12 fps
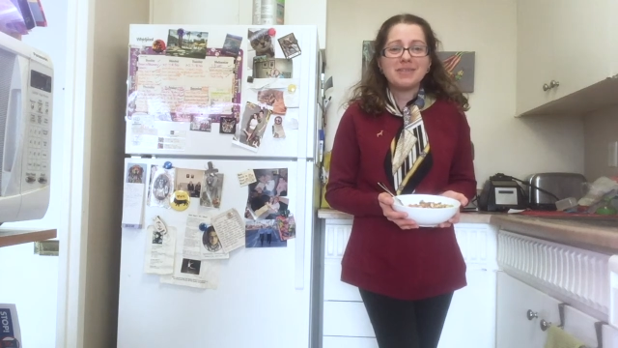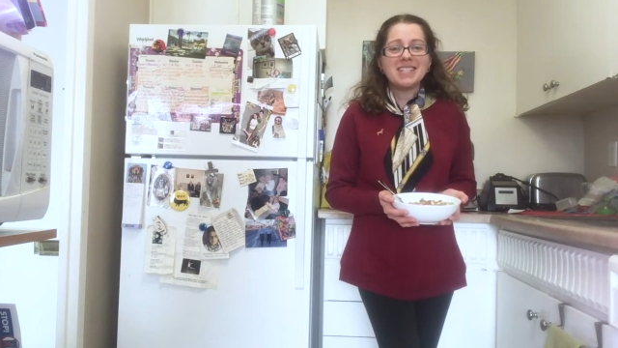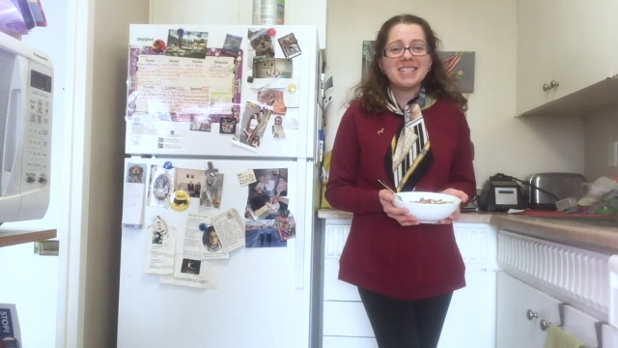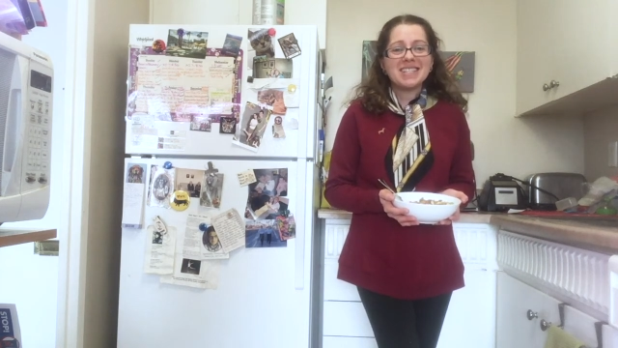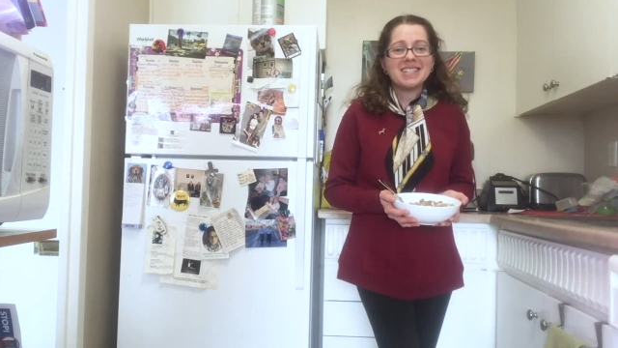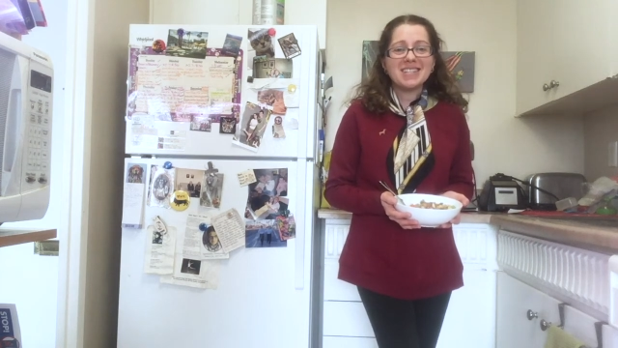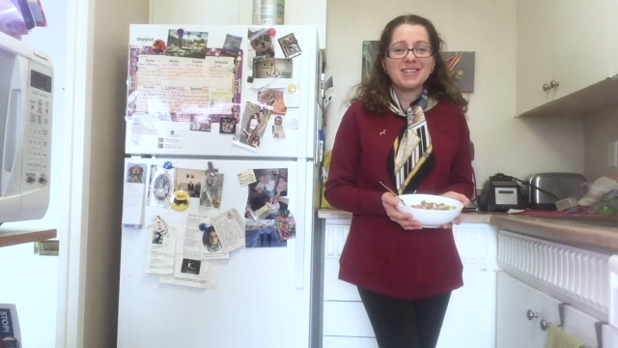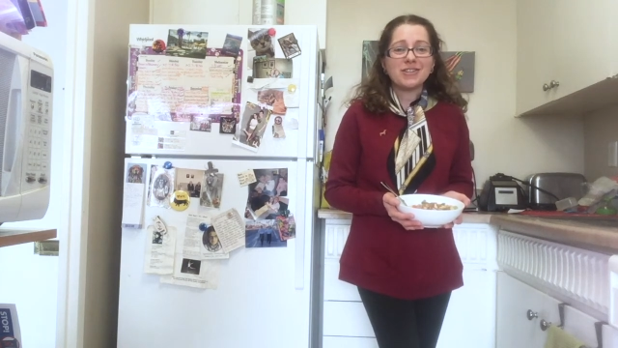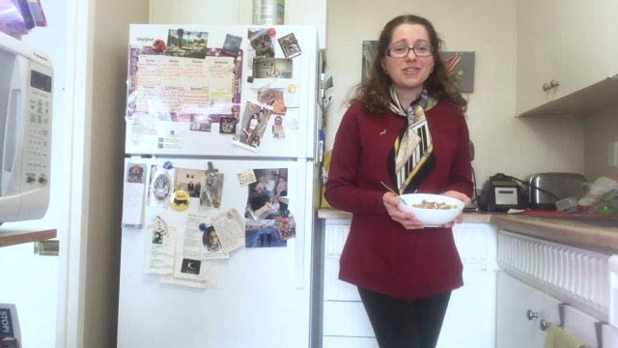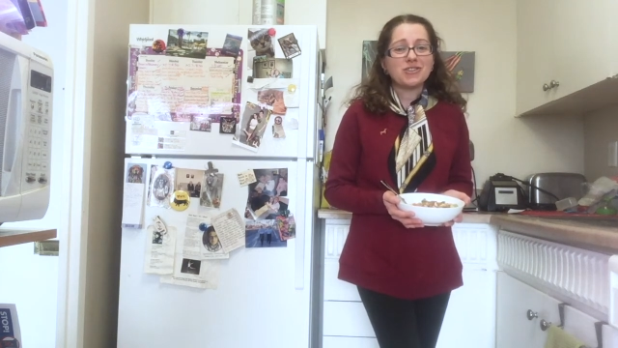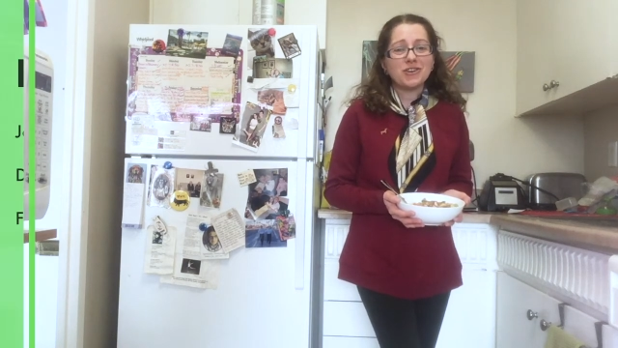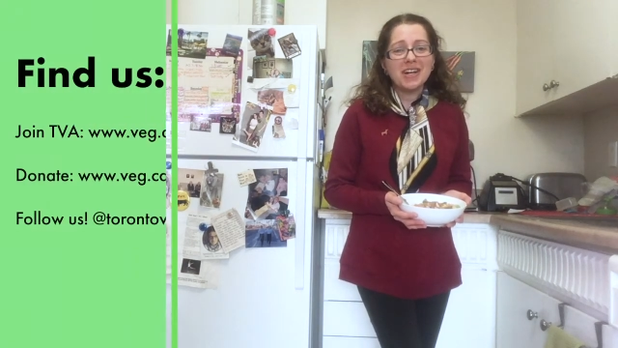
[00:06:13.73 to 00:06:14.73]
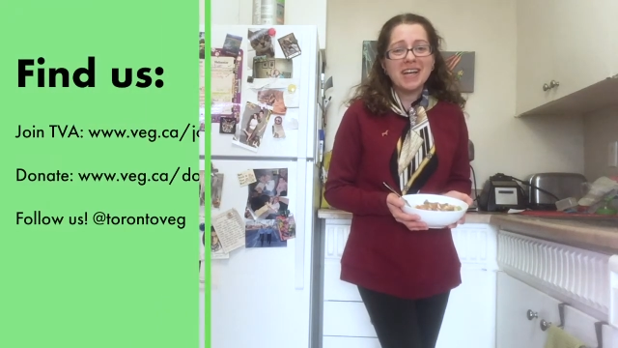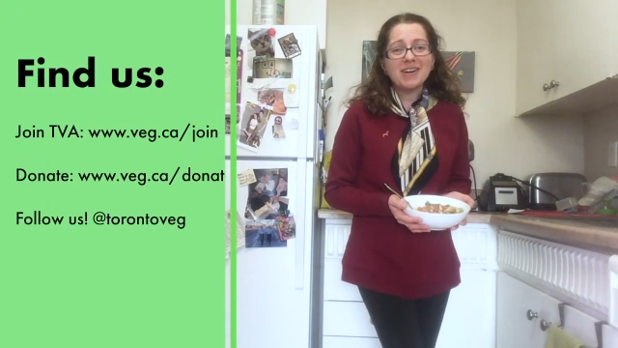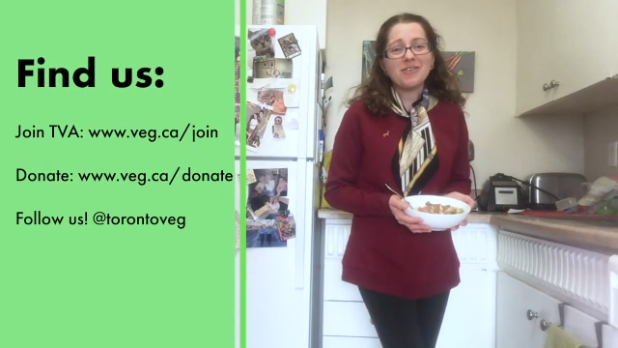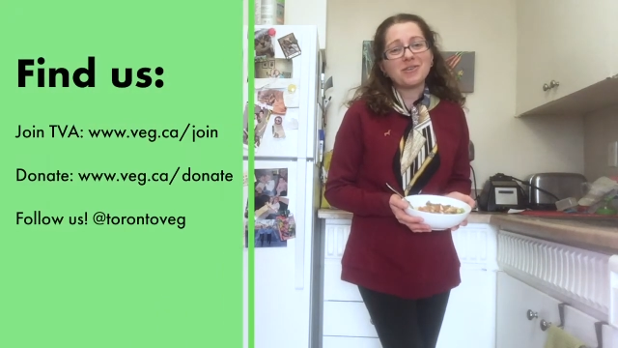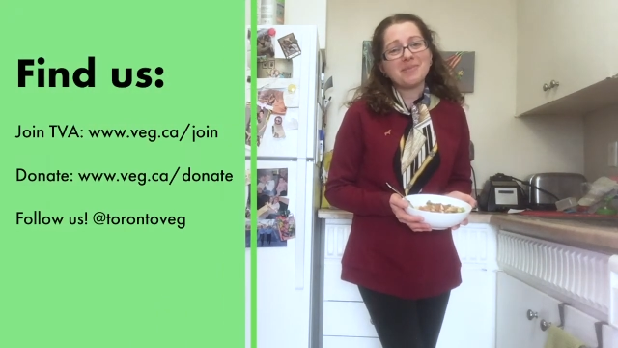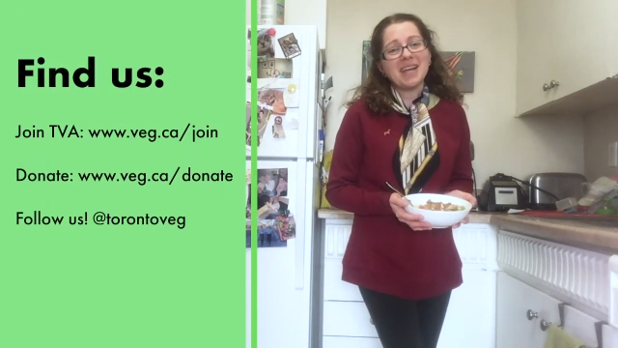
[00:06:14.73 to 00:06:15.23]
please consider joining
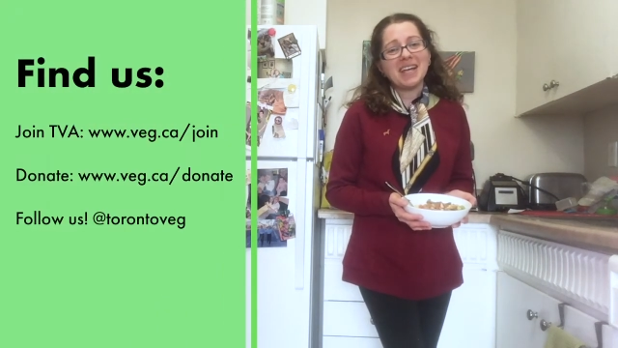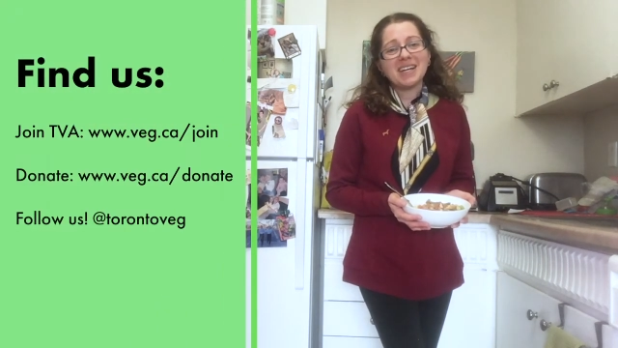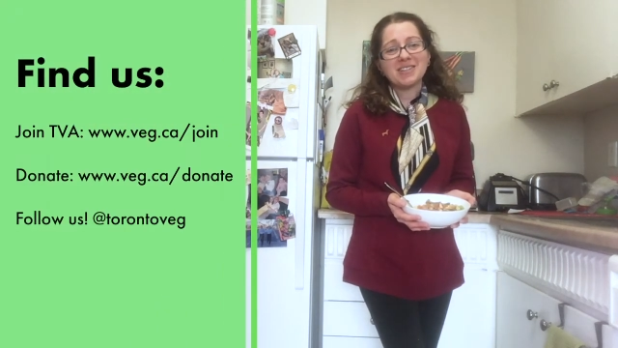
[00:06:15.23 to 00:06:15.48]
or making